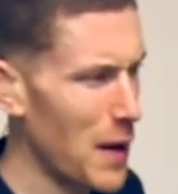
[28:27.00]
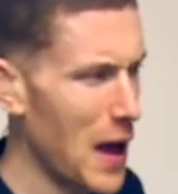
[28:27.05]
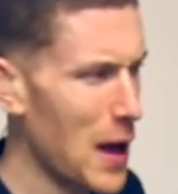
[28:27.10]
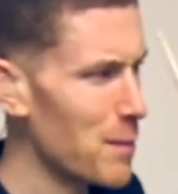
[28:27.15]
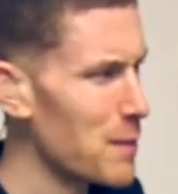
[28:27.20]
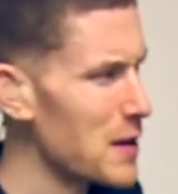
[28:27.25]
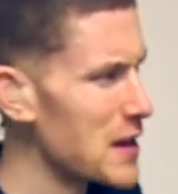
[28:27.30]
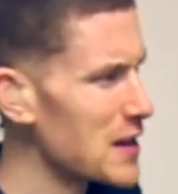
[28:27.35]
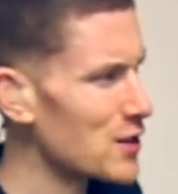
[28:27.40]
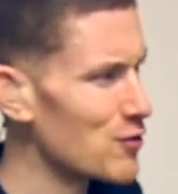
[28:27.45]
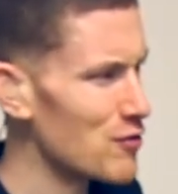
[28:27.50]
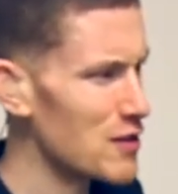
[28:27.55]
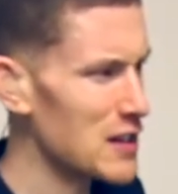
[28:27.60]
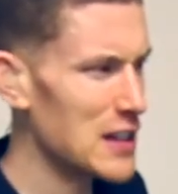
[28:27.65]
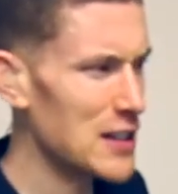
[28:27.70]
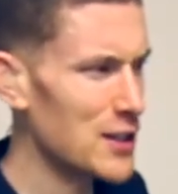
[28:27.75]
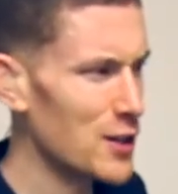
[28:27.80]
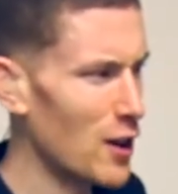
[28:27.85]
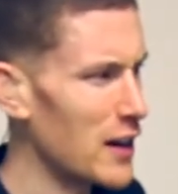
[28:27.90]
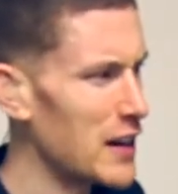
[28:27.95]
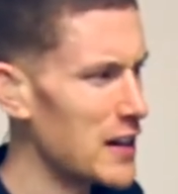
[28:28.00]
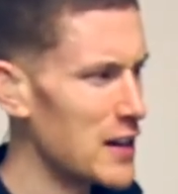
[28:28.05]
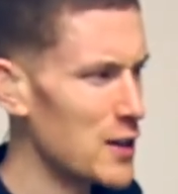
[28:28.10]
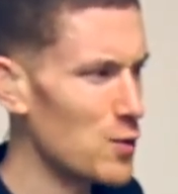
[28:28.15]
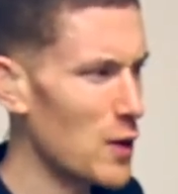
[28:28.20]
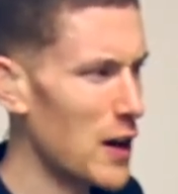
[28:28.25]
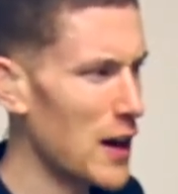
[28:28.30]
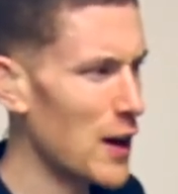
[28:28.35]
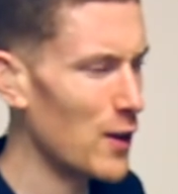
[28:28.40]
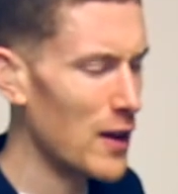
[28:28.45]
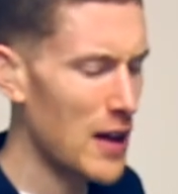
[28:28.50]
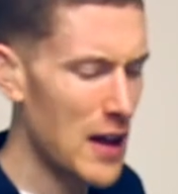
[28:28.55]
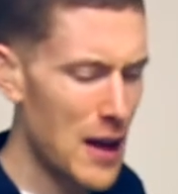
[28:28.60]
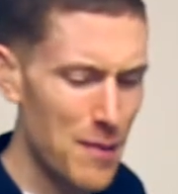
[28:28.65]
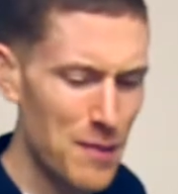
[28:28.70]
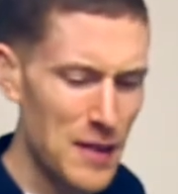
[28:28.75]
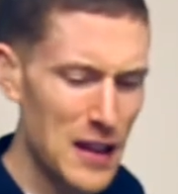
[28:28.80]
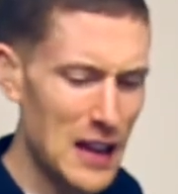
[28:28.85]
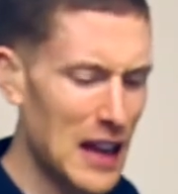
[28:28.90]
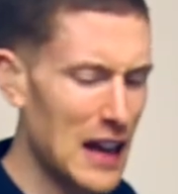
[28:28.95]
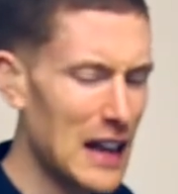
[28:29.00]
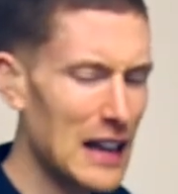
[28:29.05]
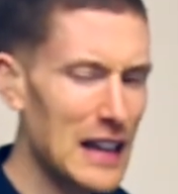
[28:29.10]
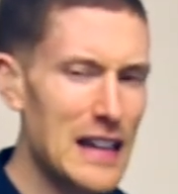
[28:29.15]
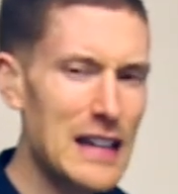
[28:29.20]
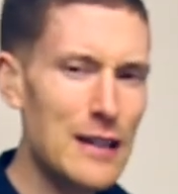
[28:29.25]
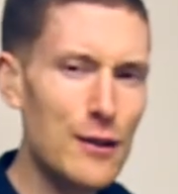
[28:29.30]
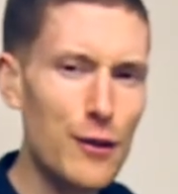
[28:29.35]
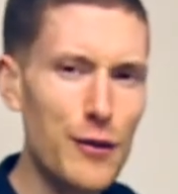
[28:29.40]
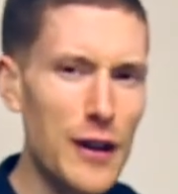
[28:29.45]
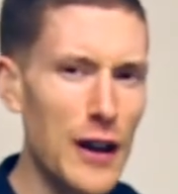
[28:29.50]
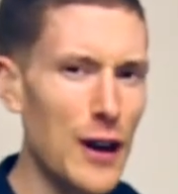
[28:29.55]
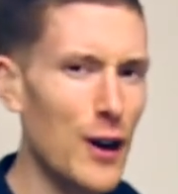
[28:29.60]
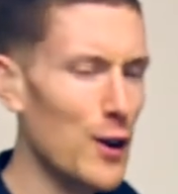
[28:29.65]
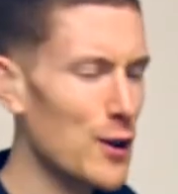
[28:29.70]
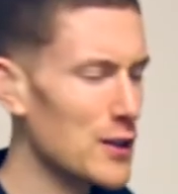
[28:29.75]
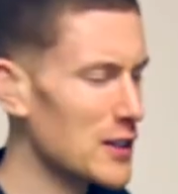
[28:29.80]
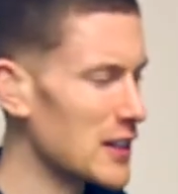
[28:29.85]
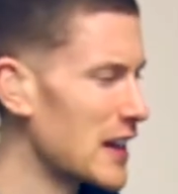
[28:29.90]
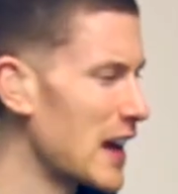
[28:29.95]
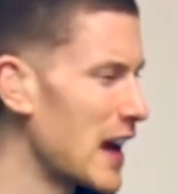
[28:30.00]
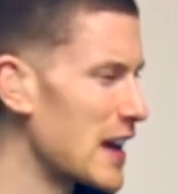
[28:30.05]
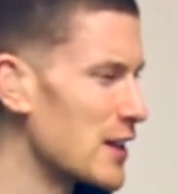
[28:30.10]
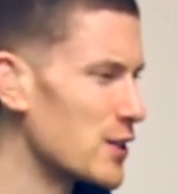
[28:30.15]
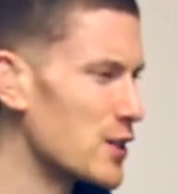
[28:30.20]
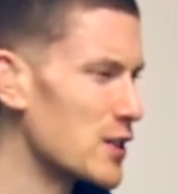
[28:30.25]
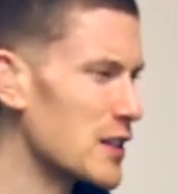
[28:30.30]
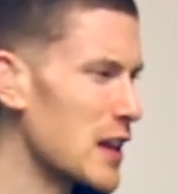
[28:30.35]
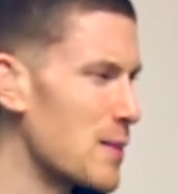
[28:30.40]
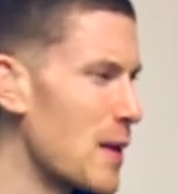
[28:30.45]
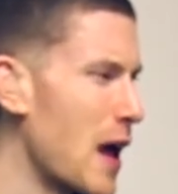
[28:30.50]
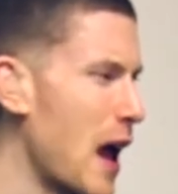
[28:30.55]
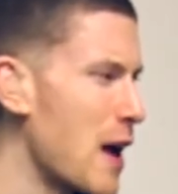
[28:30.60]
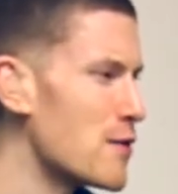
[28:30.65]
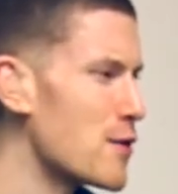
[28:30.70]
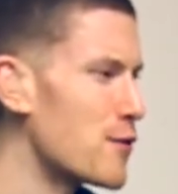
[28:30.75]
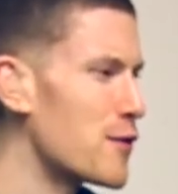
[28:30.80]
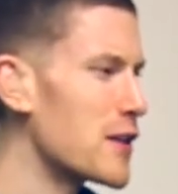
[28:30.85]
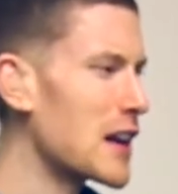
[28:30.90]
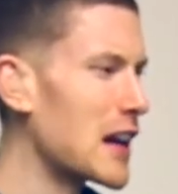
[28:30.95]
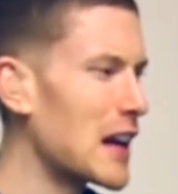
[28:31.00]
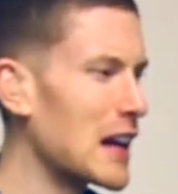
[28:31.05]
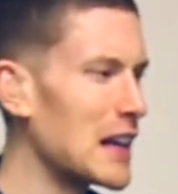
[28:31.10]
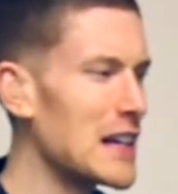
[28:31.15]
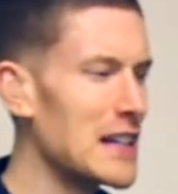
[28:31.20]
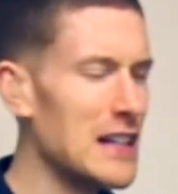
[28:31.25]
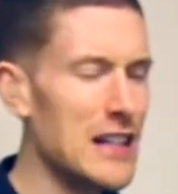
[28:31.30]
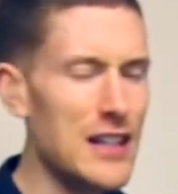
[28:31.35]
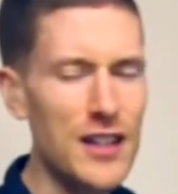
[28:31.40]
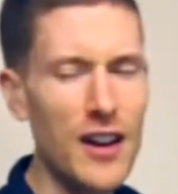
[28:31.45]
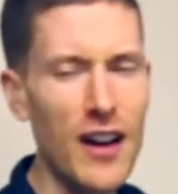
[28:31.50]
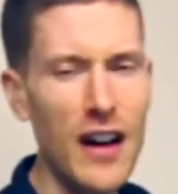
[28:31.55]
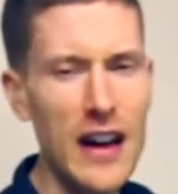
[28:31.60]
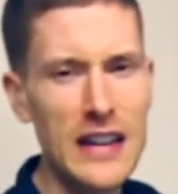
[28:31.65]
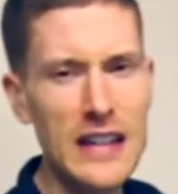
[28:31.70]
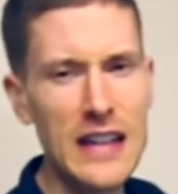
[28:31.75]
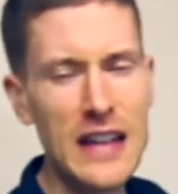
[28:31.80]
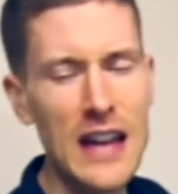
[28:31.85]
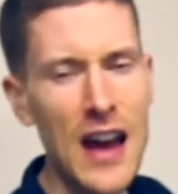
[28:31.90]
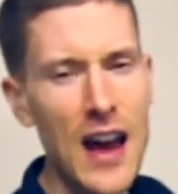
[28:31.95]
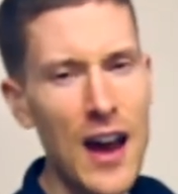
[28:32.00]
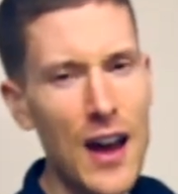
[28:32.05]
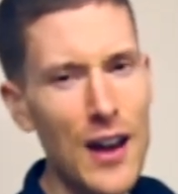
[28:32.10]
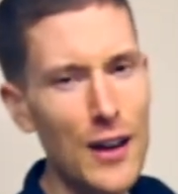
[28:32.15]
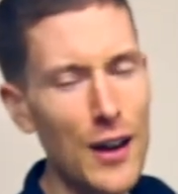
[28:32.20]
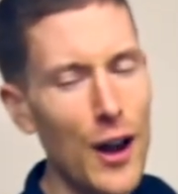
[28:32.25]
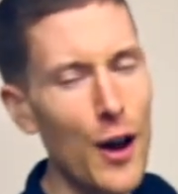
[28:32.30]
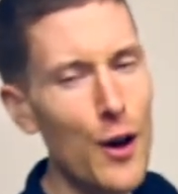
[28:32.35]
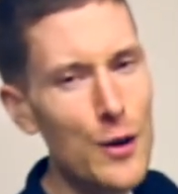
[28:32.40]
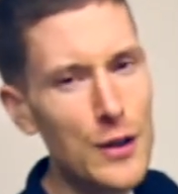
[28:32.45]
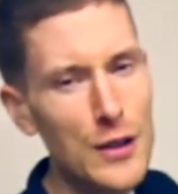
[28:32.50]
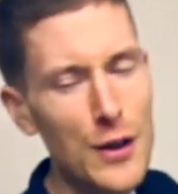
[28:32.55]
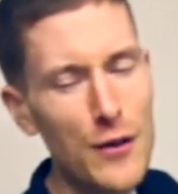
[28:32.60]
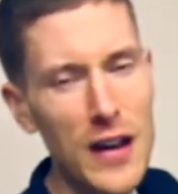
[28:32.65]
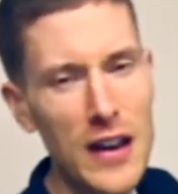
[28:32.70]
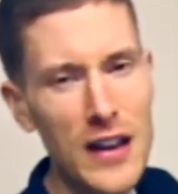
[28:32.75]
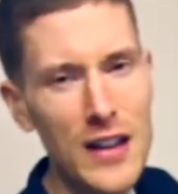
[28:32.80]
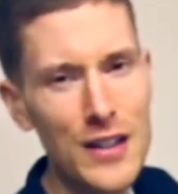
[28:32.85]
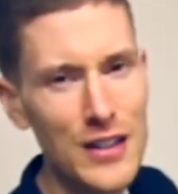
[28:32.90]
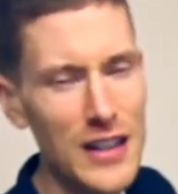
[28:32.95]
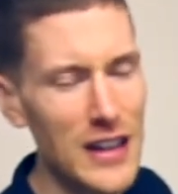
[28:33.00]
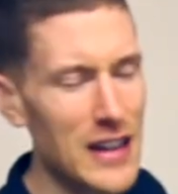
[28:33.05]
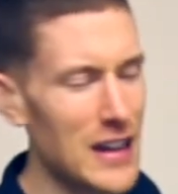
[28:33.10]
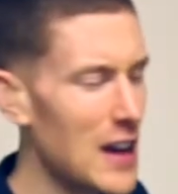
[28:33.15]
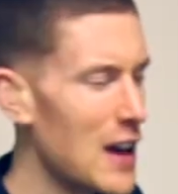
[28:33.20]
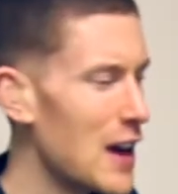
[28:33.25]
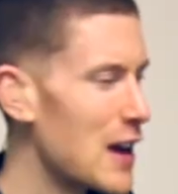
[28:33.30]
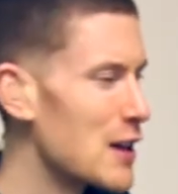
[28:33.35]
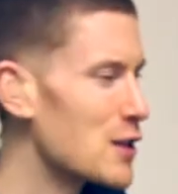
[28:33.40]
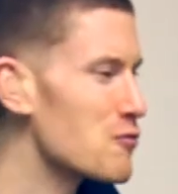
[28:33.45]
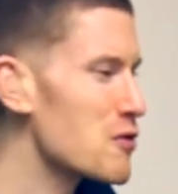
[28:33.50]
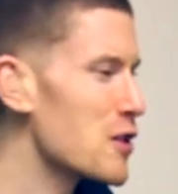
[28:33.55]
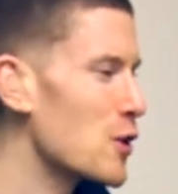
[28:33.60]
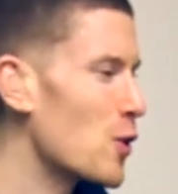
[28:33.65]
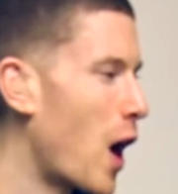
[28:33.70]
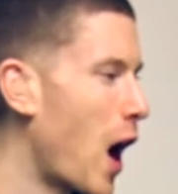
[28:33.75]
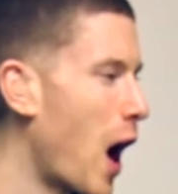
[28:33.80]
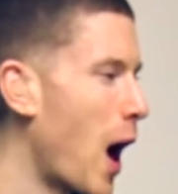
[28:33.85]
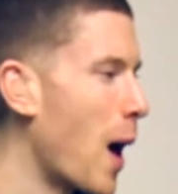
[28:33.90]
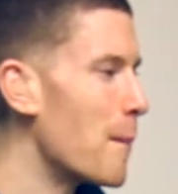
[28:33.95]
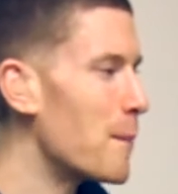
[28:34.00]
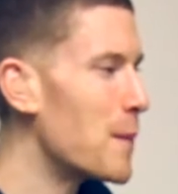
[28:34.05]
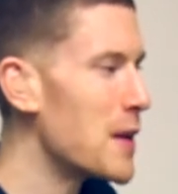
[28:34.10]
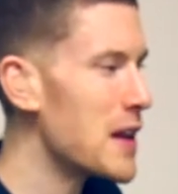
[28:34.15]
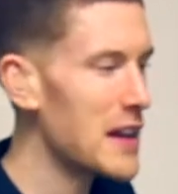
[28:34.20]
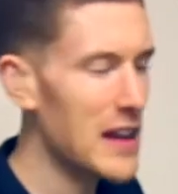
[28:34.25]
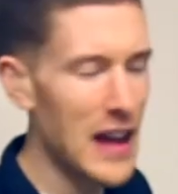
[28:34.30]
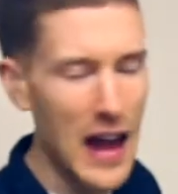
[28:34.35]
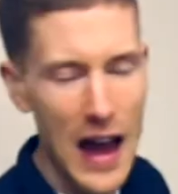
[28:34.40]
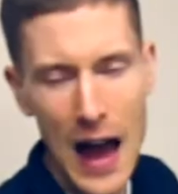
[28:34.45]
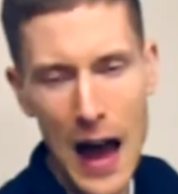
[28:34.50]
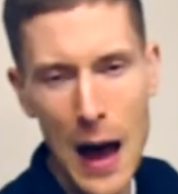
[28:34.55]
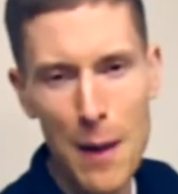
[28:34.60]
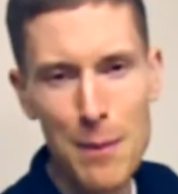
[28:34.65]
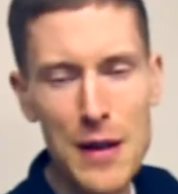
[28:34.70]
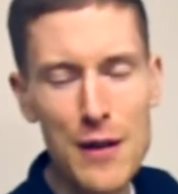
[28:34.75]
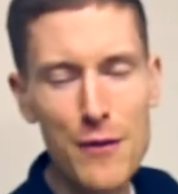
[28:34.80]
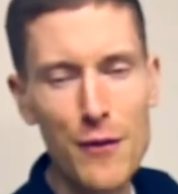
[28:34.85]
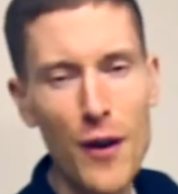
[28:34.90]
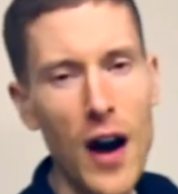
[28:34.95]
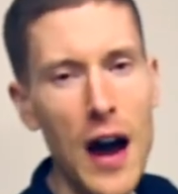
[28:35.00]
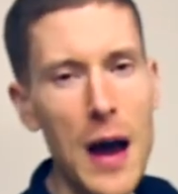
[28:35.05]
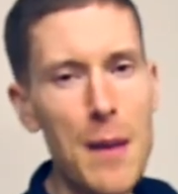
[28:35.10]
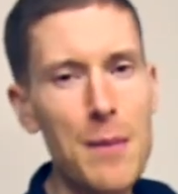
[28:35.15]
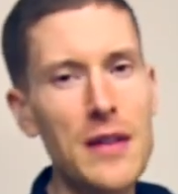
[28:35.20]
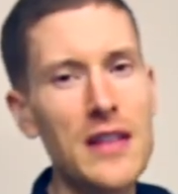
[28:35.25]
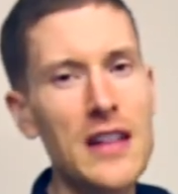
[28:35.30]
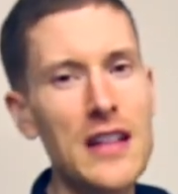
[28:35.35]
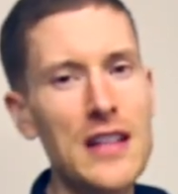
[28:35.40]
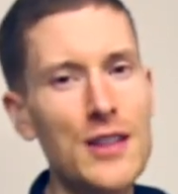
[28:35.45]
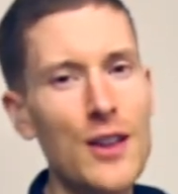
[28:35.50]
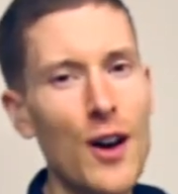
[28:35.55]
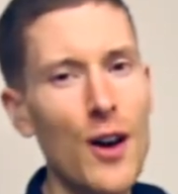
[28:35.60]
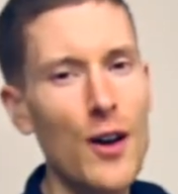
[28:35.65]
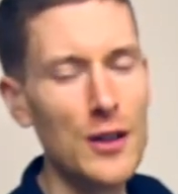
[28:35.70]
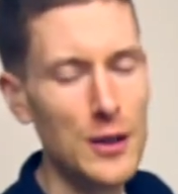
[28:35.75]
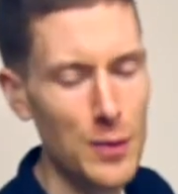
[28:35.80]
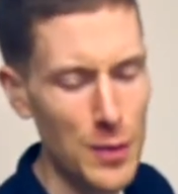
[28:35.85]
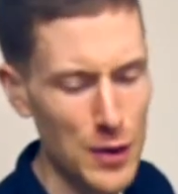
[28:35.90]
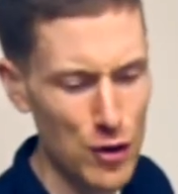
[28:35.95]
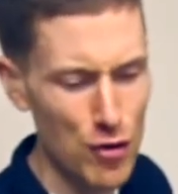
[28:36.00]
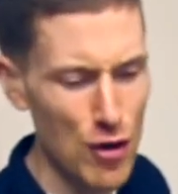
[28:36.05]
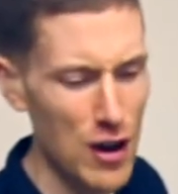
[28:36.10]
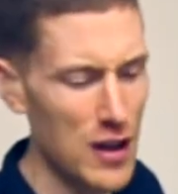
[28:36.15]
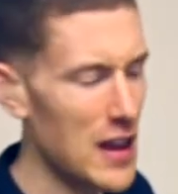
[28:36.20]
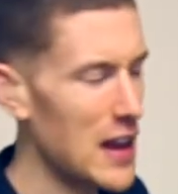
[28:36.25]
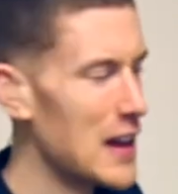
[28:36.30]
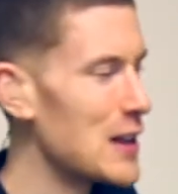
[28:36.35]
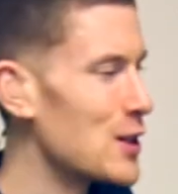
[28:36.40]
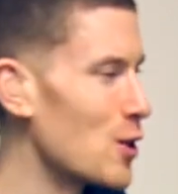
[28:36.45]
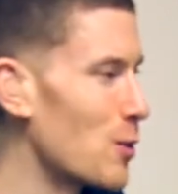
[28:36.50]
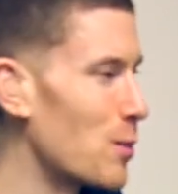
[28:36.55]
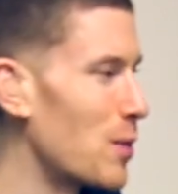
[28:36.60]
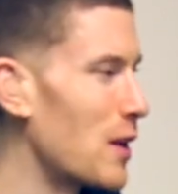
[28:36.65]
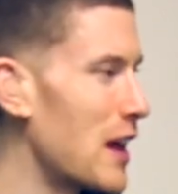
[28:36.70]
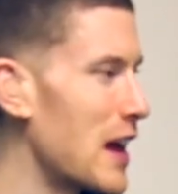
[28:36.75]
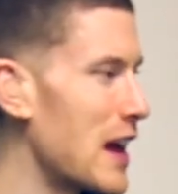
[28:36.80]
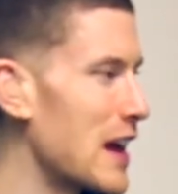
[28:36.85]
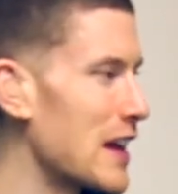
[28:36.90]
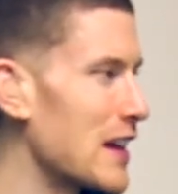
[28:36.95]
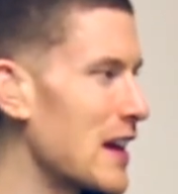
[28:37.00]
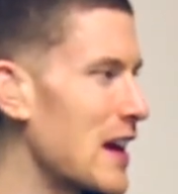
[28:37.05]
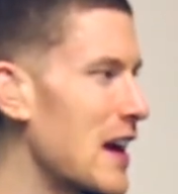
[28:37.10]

beats really solid as well. Clean fills, okay? So just keep everything clean and tidy. Loads of energy. It's real upbeat, happy vibe in this song, so portray that in your playing.